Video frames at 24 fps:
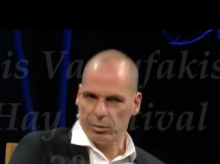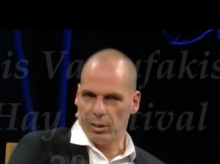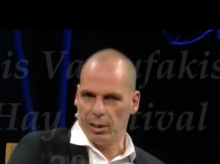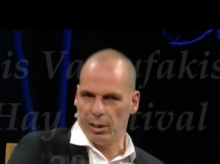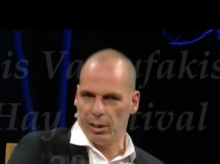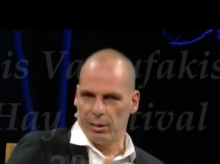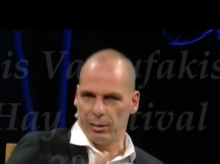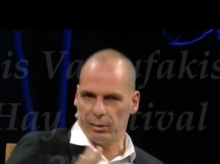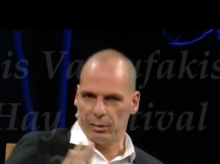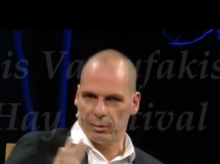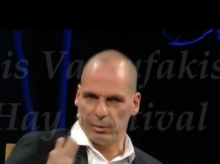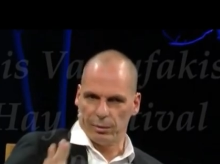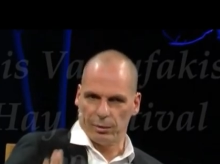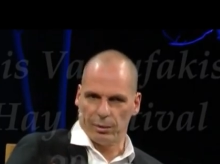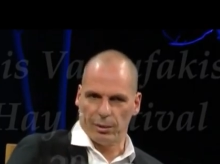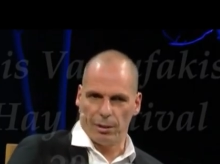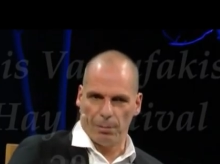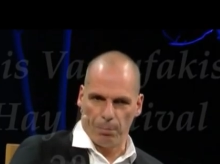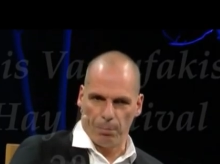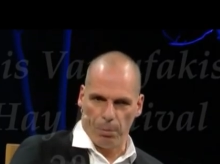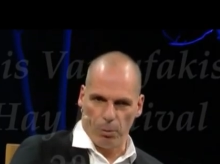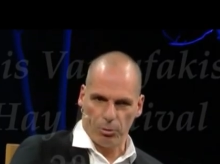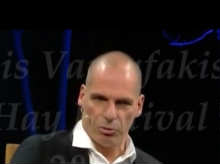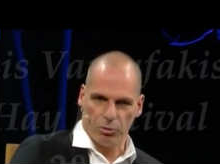and
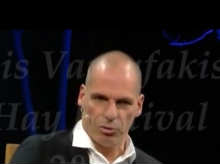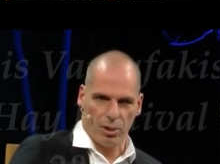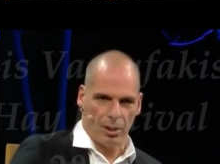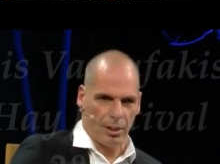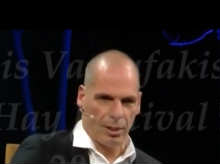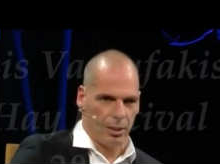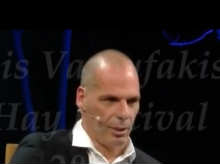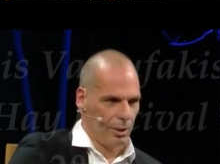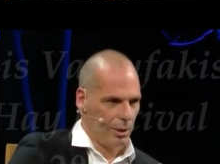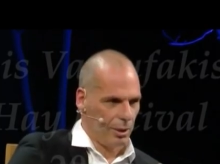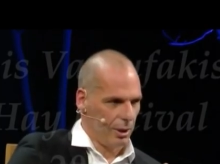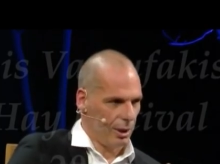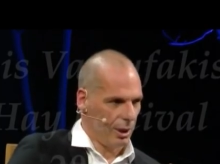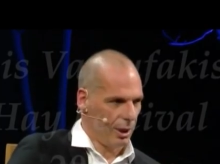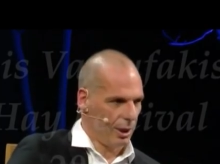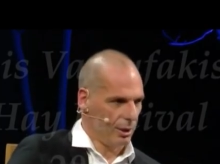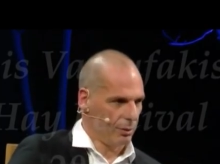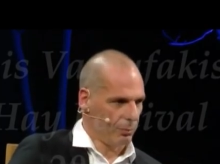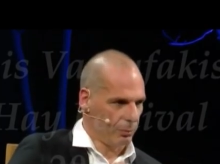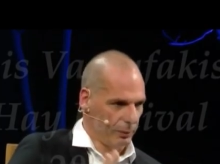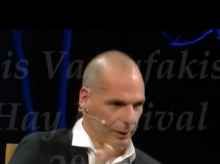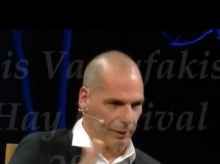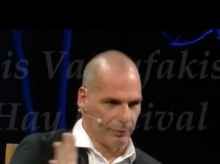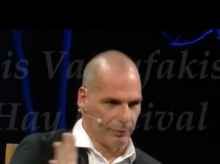a Porsche
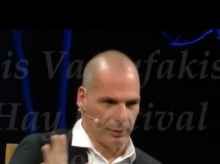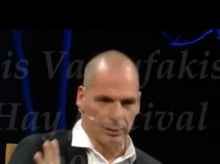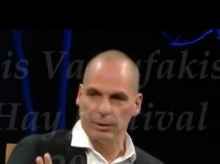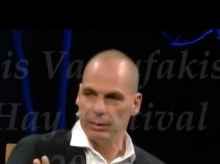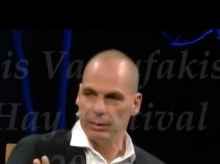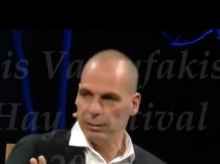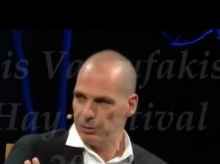and whatever,